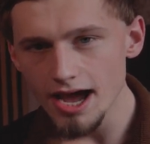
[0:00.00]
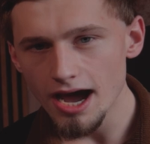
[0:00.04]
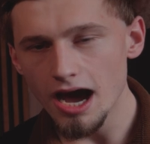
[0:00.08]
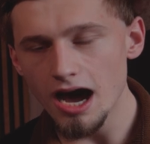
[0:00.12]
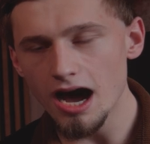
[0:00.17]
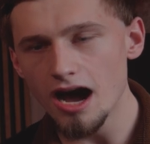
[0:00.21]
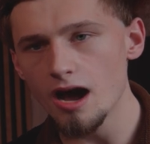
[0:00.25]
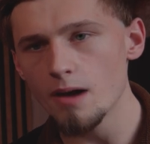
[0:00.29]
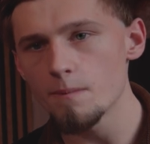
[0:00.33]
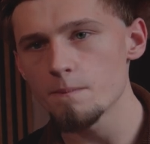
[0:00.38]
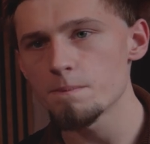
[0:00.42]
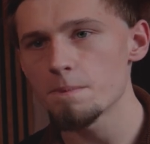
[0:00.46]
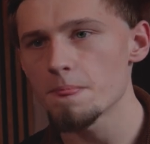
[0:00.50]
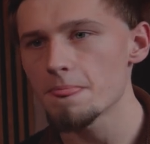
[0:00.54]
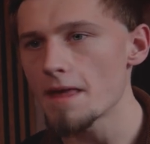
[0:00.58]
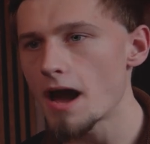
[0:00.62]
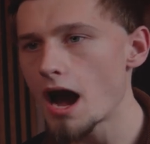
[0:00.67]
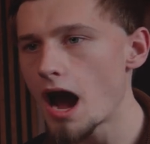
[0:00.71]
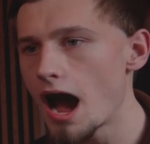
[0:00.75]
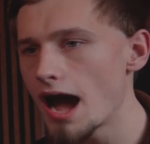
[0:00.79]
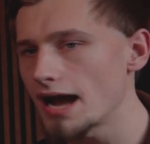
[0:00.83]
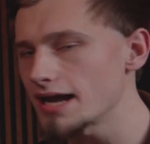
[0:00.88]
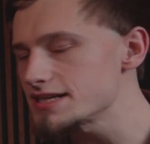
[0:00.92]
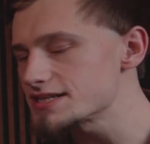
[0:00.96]

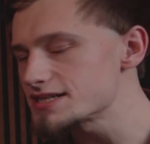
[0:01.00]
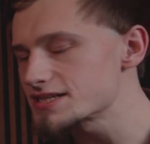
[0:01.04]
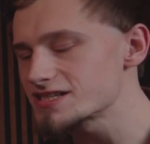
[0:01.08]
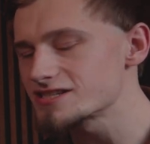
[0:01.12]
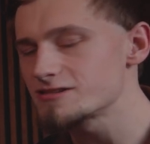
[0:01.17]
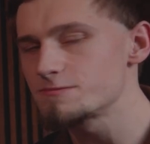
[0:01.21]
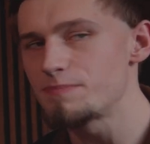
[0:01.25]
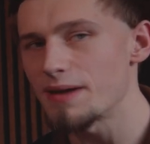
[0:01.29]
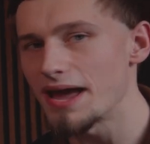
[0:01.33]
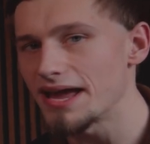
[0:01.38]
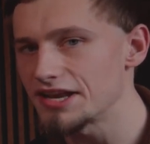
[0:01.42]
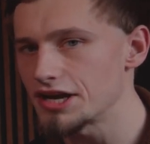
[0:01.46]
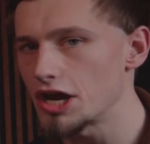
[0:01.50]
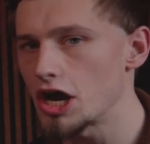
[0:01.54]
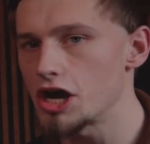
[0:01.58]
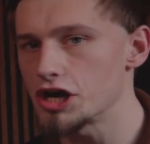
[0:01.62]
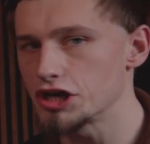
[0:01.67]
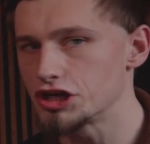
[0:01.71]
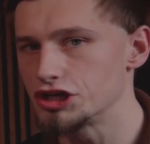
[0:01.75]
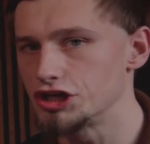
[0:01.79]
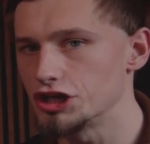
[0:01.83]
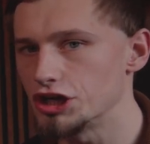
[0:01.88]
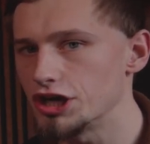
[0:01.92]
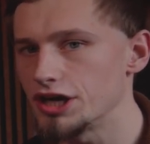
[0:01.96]
I spent
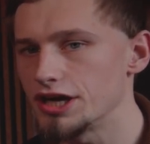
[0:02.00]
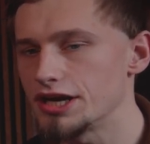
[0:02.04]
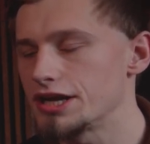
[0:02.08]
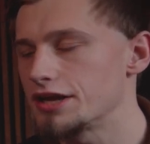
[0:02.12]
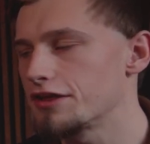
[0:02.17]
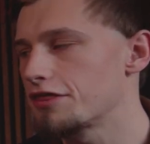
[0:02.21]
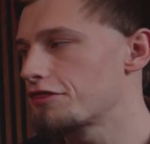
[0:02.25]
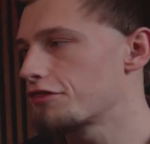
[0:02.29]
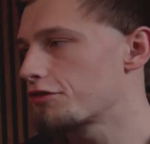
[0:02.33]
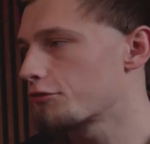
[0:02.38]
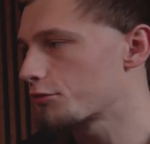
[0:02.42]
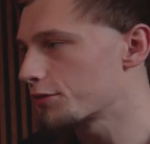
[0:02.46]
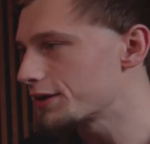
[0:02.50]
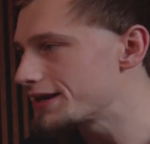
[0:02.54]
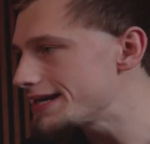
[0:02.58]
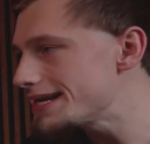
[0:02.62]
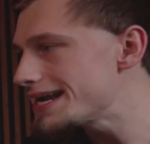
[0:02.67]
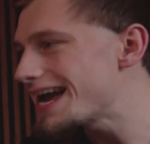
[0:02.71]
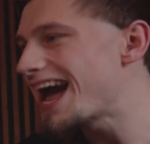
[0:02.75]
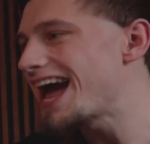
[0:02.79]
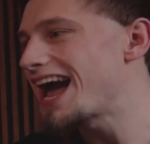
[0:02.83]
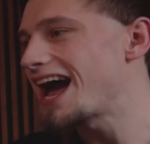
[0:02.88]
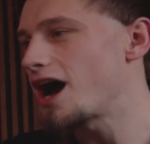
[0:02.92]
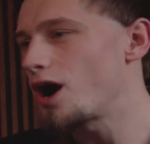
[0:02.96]
a good
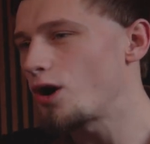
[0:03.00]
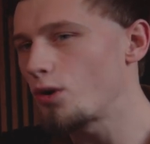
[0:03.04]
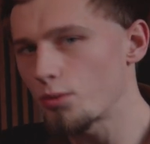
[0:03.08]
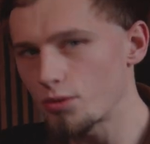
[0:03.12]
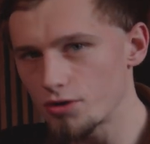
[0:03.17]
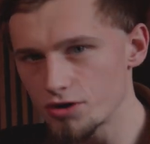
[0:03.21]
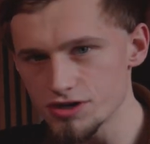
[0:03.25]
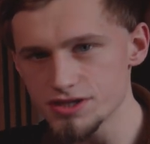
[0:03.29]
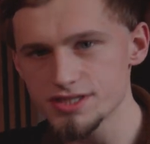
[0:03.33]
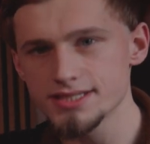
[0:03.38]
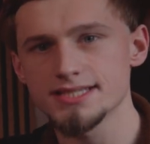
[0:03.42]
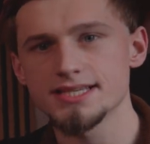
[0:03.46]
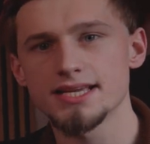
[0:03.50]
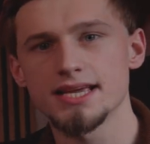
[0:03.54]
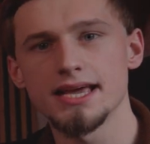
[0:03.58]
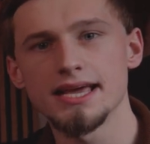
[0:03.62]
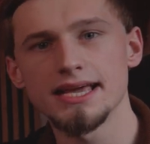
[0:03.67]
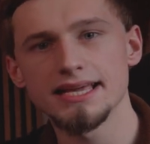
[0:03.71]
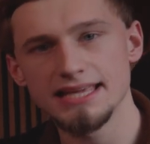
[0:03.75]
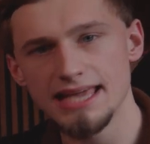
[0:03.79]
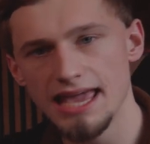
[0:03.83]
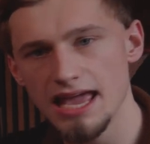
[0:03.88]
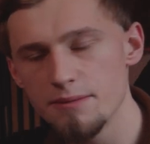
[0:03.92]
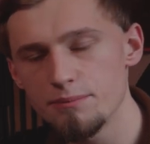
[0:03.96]
3 hours
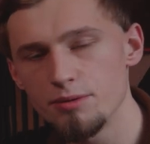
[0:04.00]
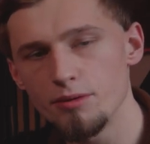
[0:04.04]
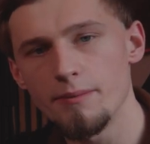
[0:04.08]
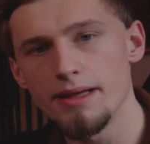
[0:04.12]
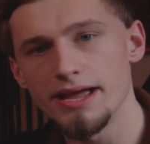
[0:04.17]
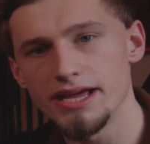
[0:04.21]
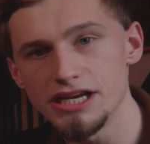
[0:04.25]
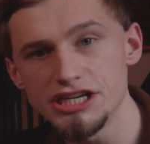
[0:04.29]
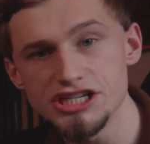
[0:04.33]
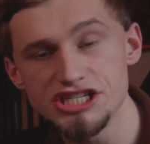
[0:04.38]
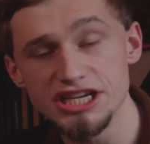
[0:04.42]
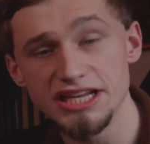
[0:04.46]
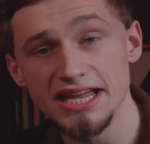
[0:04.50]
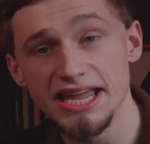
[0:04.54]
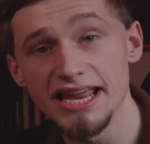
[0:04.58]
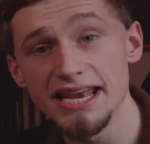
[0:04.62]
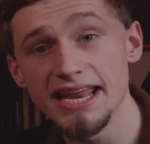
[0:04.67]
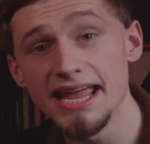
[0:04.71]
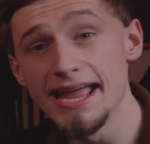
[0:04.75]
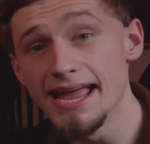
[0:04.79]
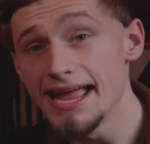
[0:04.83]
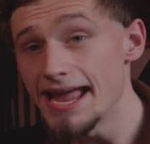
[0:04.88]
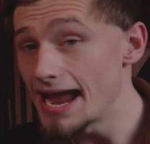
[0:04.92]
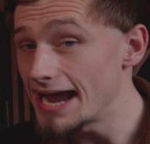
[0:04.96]
cable managing it,
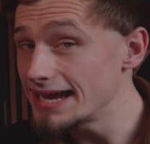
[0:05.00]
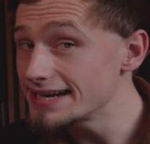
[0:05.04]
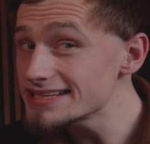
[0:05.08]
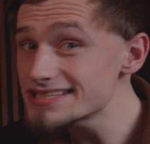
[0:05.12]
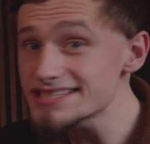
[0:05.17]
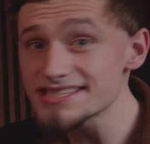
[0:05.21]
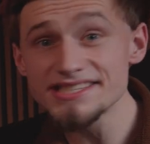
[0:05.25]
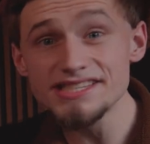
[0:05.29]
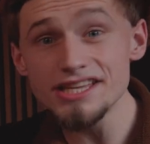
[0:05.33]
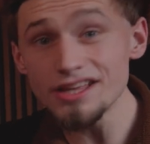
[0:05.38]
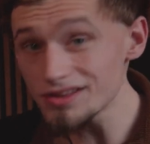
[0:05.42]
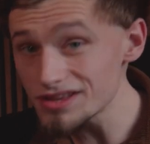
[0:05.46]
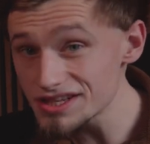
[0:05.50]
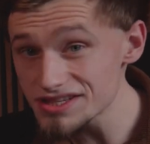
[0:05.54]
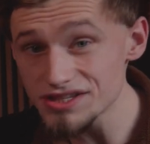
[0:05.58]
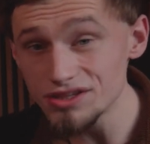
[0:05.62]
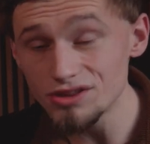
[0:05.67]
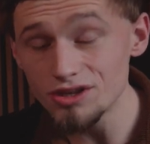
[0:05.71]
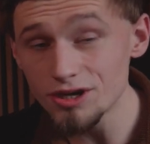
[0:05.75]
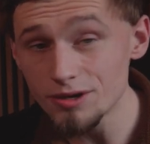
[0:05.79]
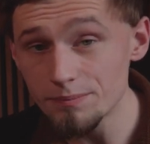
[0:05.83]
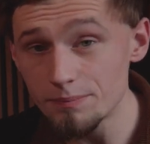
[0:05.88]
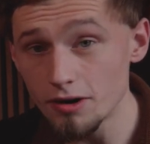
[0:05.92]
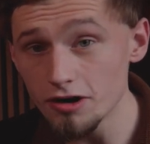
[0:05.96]
and it still
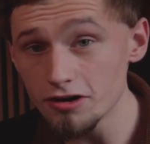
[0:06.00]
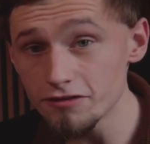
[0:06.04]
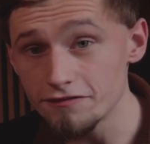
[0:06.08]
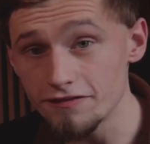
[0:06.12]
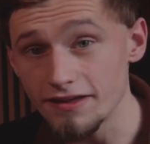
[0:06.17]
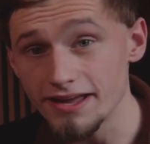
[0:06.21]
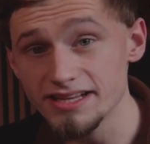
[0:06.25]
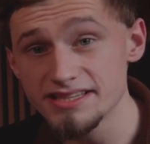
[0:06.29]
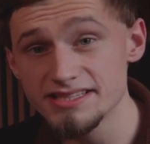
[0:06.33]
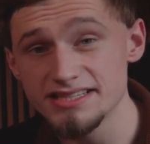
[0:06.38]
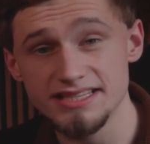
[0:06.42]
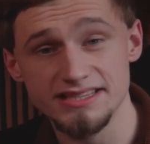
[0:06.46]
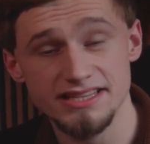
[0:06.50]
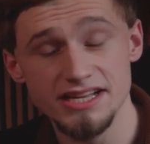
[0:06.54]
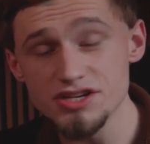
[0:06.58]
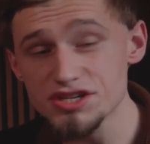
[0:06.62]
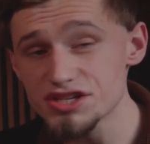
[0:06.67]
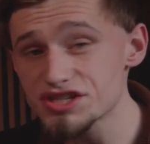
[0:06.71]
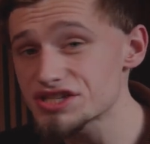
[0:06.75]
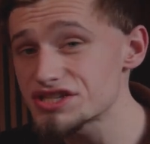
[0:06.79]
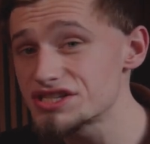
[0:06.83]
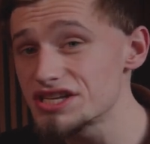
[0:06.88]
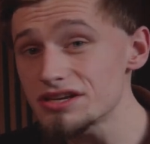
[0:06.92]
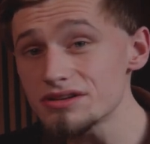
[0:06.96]
doesn't look perfect.
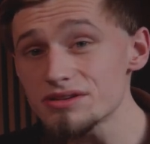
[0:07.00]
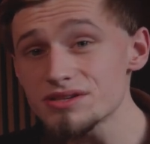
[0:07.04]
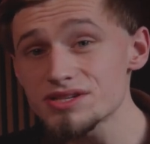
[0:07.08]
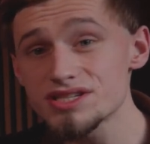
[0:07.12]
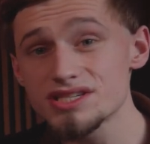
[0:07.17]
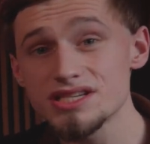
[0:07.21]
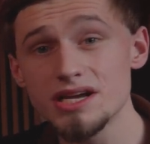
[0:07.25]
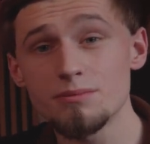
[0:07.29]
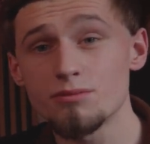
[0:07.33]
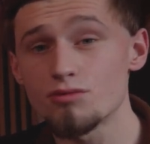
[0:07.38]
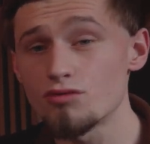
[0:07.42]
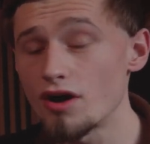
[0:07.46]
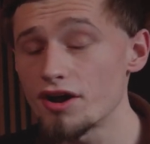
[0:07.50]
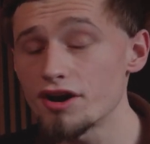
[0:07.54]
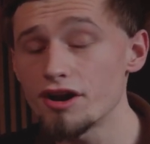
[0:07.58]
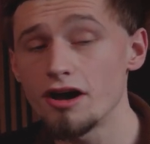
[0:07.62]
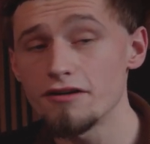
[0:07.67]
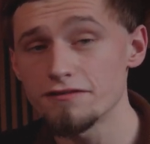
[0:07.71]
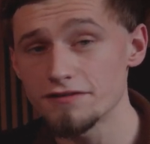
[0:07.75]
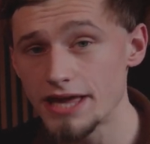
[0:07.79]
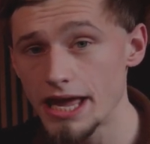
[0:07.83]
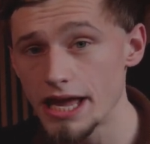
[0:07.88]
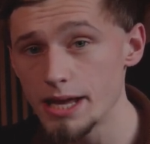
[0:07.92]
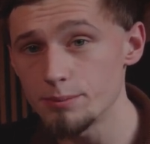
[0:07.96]
There's still some
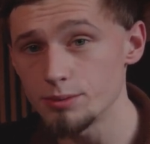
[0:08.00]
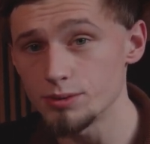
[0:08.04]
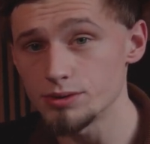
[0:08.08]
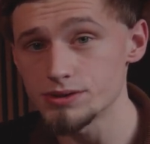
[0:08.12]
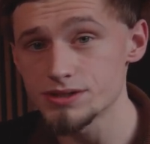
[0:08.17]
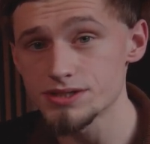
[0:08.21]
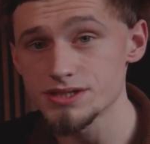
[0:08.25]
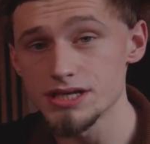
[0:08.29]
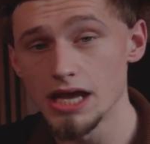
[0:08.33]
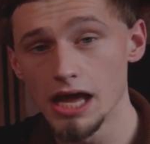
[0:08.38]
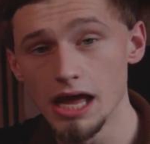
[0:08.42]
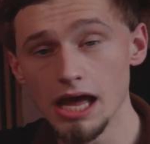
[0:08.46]
runoff cables.